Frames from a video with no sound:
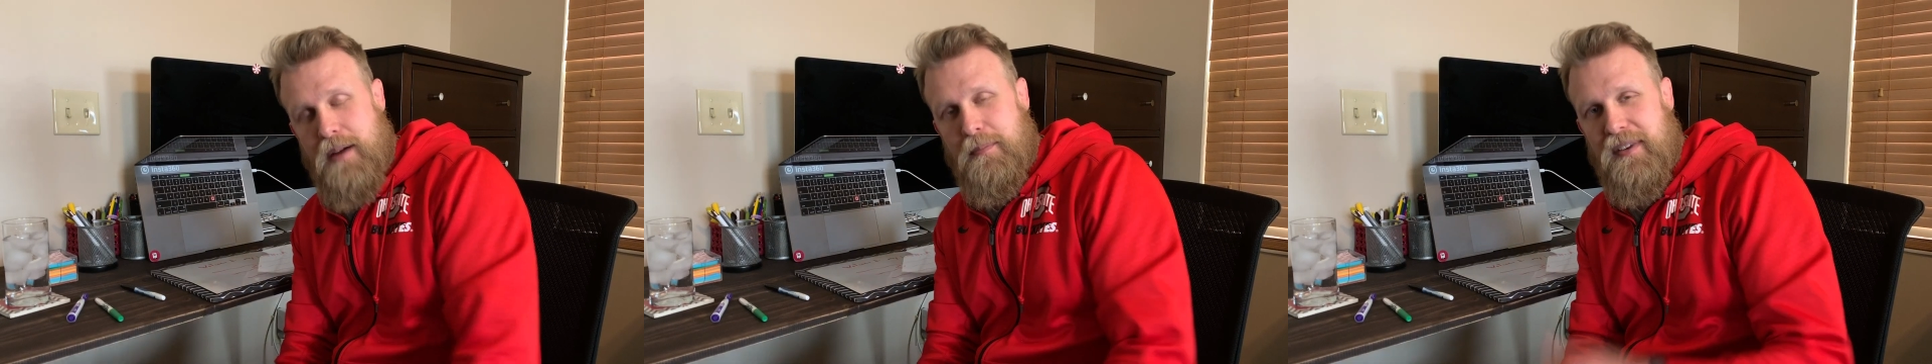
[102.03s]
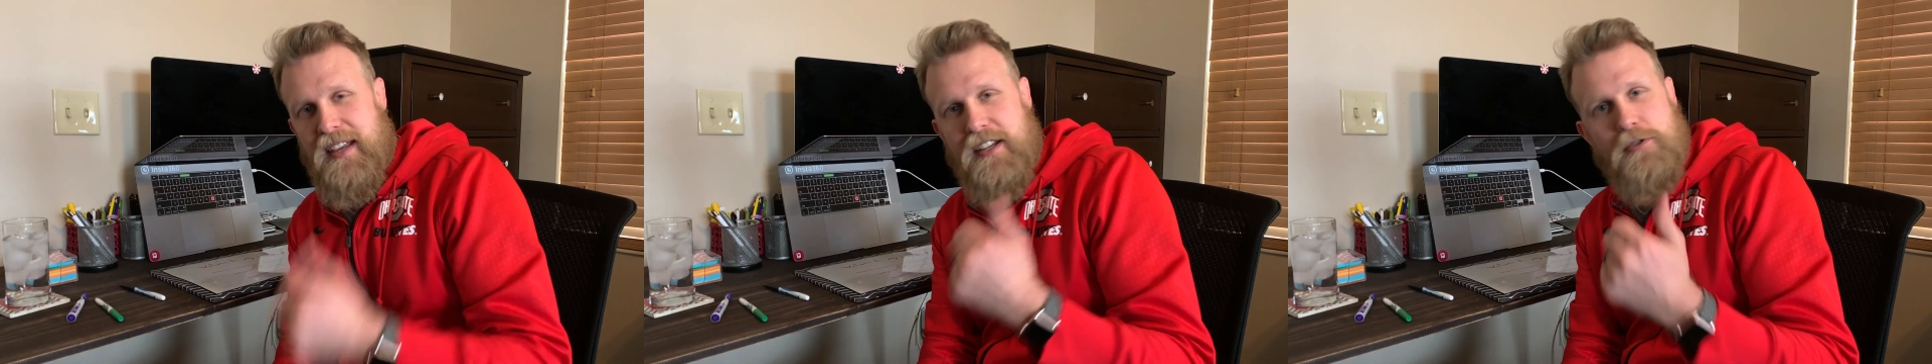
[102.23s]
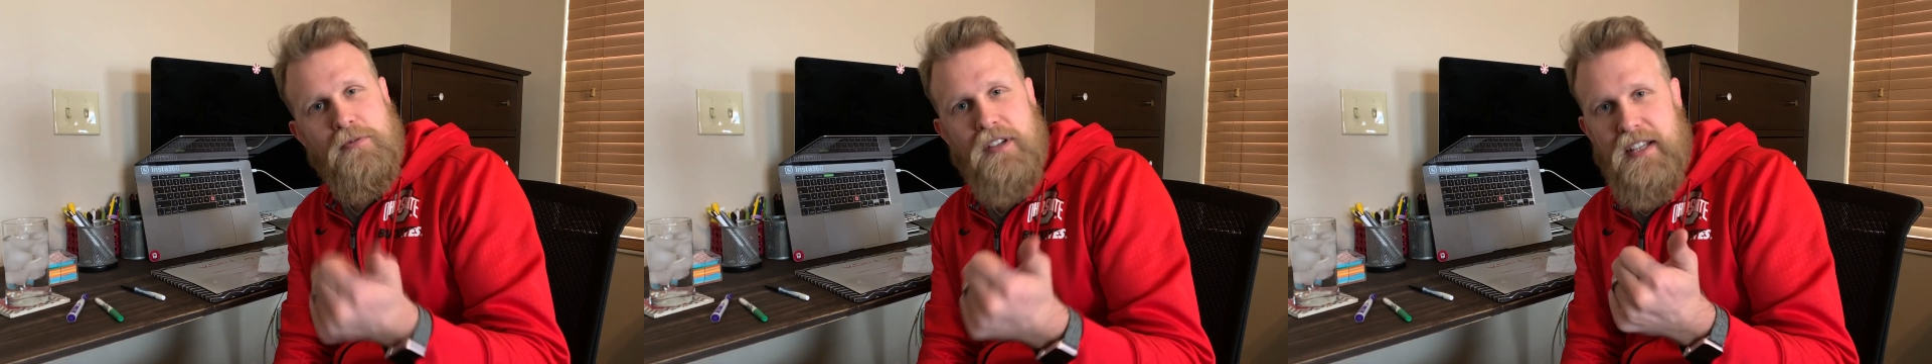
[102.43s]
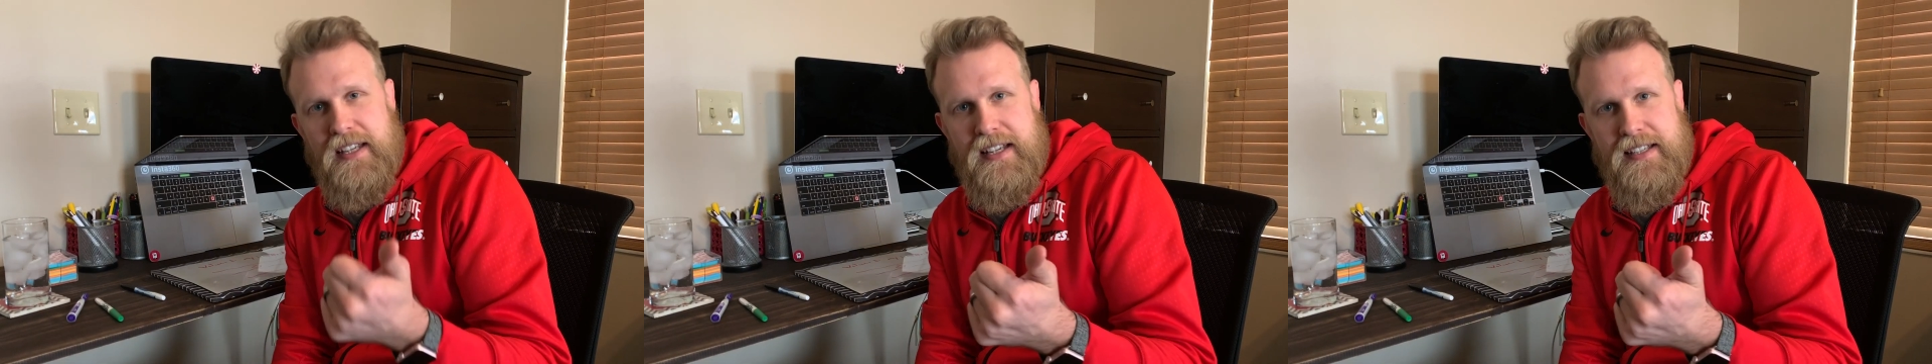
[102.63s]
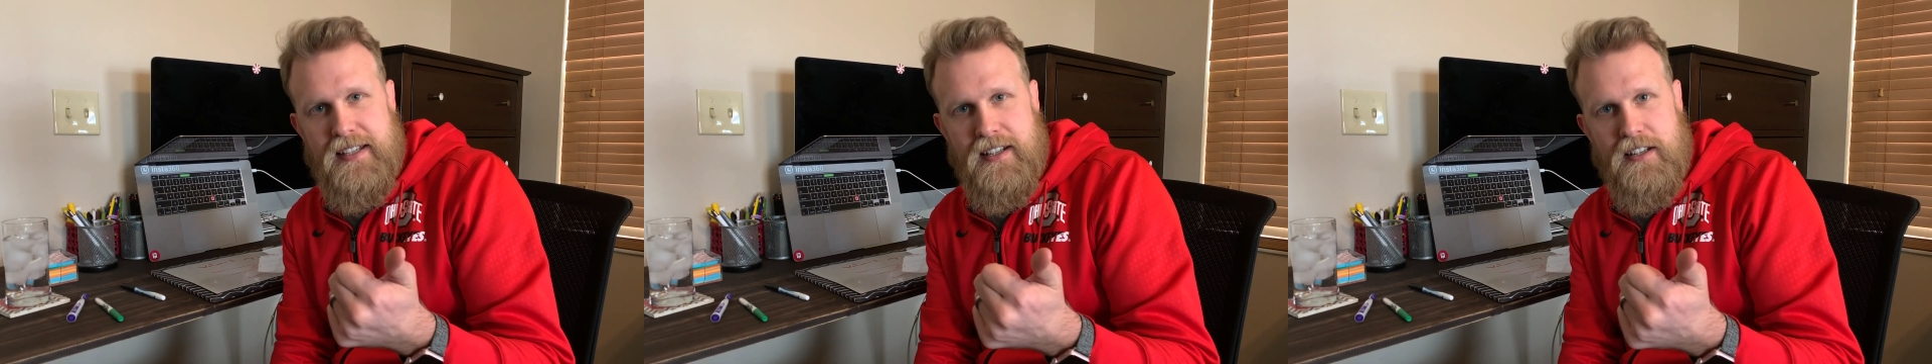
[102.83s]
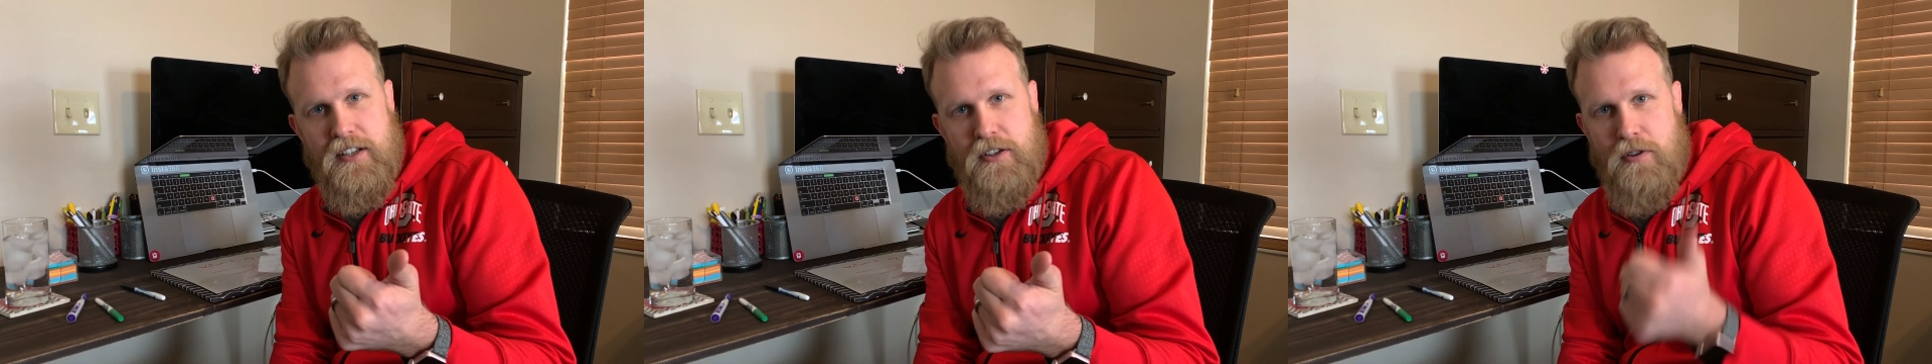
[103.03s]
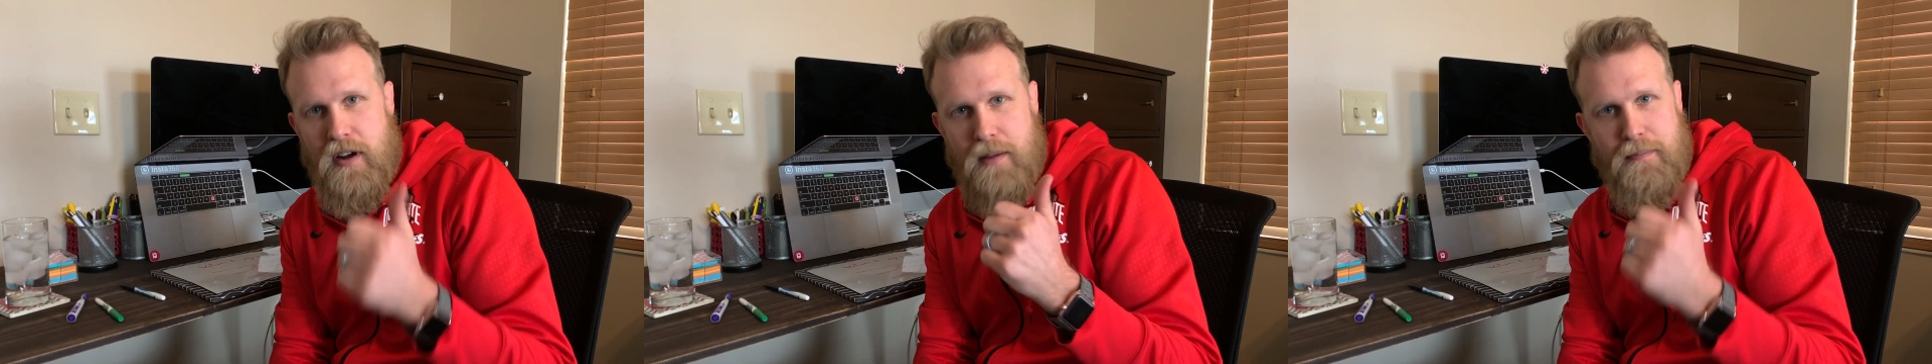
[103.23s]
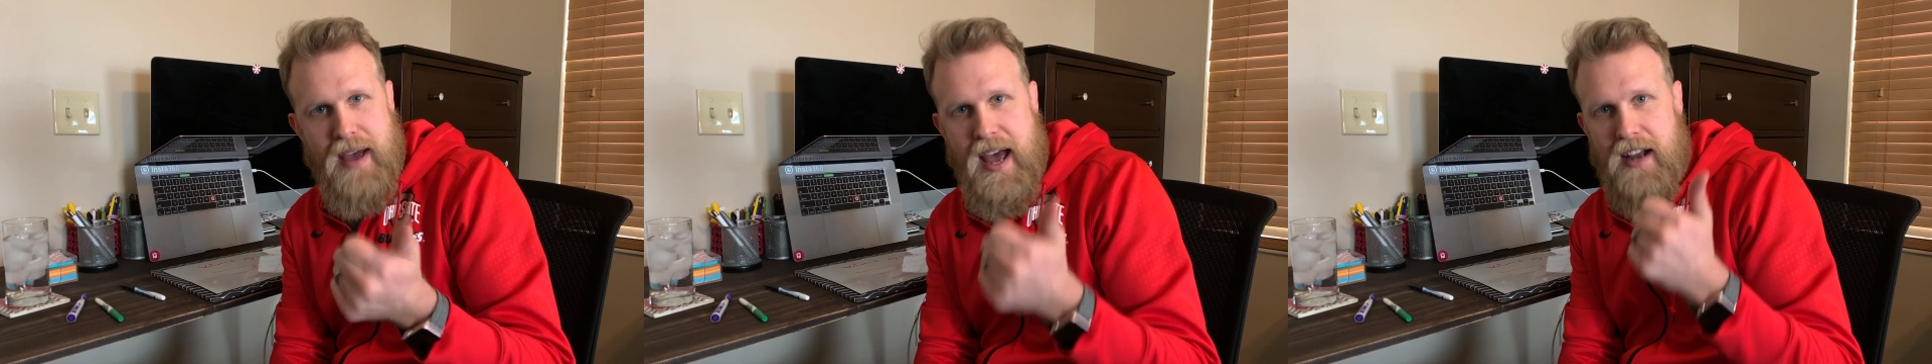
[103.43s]
but that's really easy to do
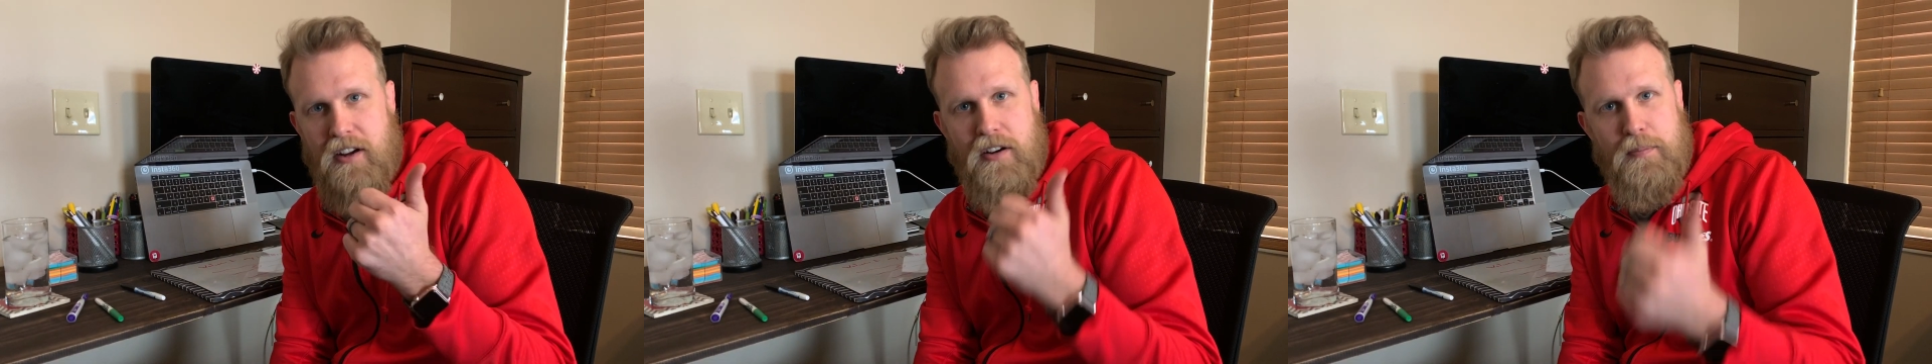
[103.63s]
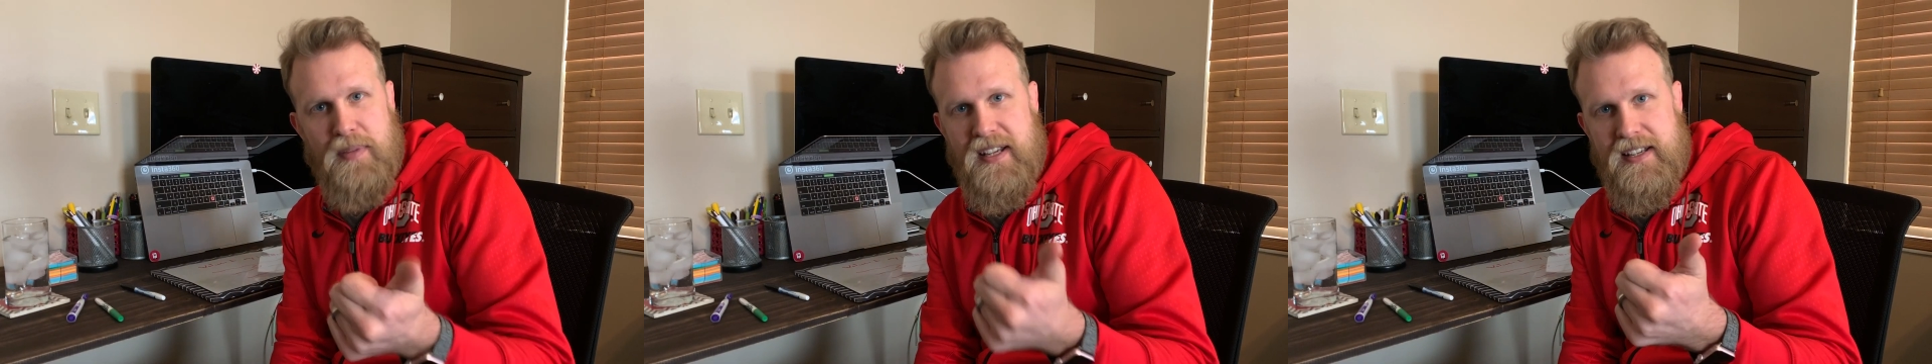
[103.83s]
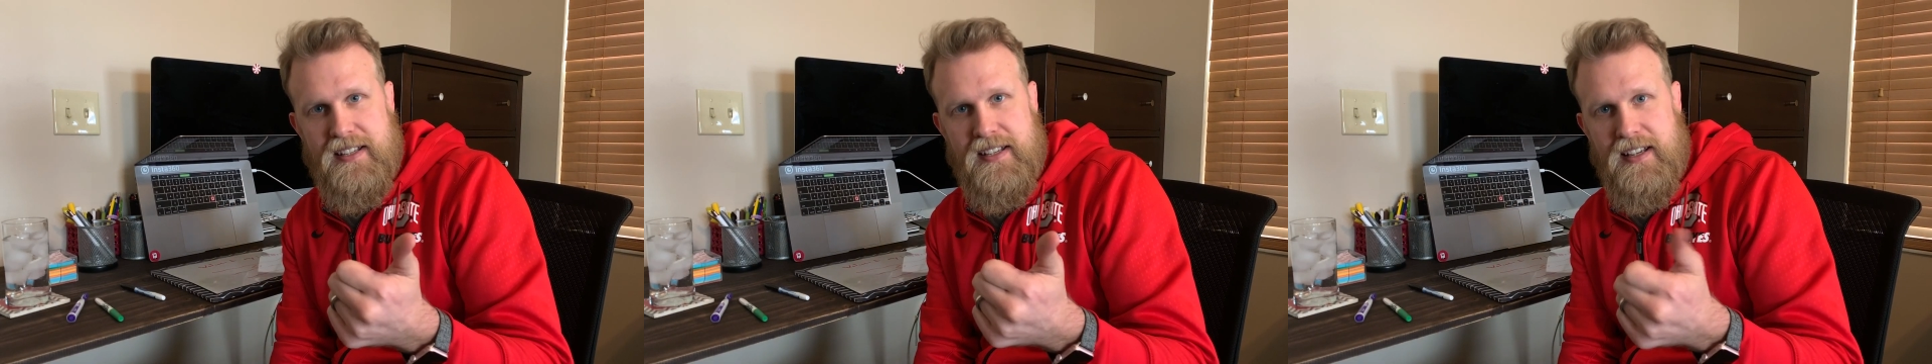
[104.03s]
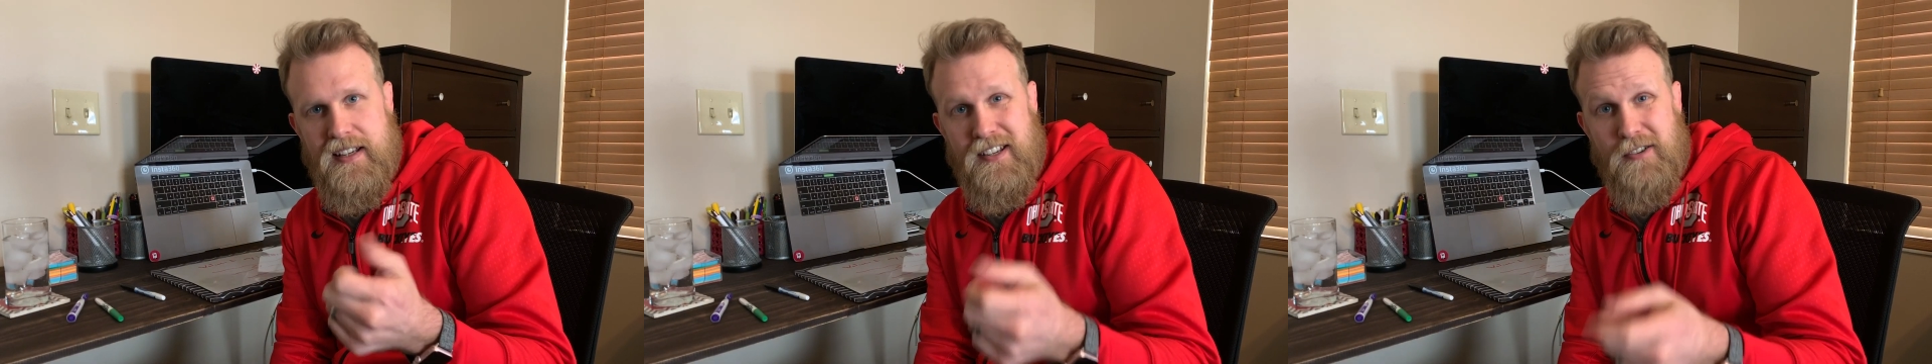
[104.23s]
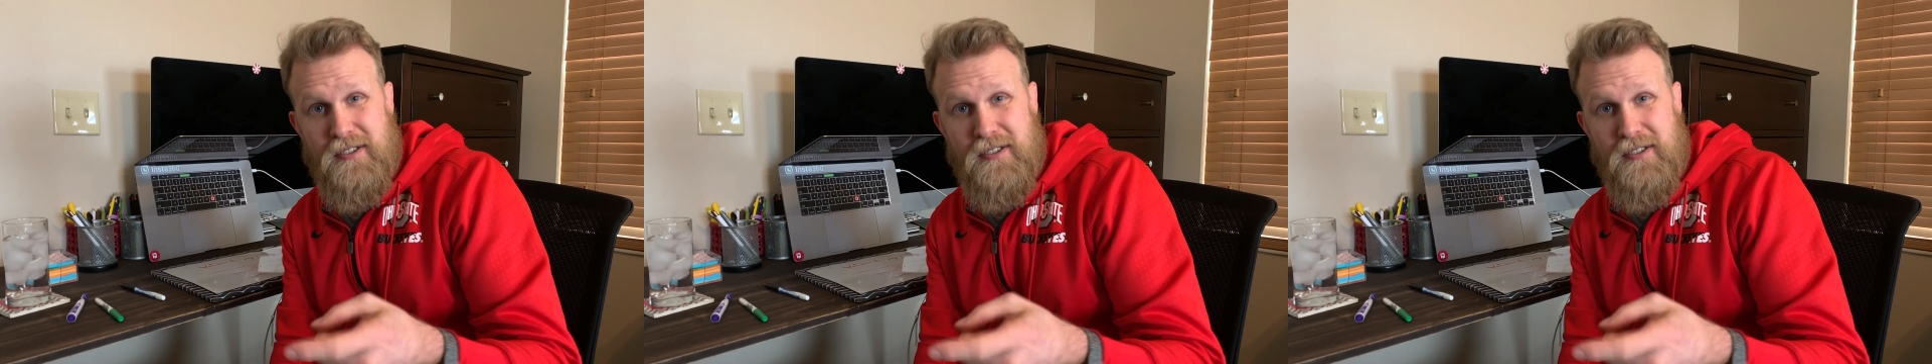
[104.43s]
on a Mac or a PC